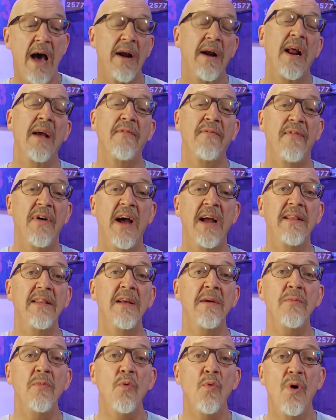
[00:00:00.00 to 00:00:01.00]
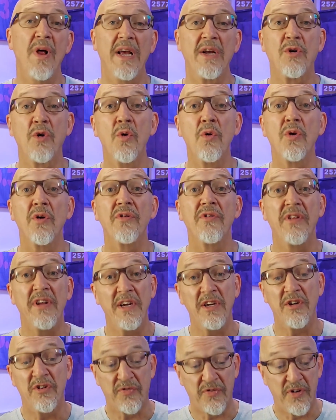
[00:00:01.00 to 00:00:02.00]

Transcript: How did I find them? Well, I Googled these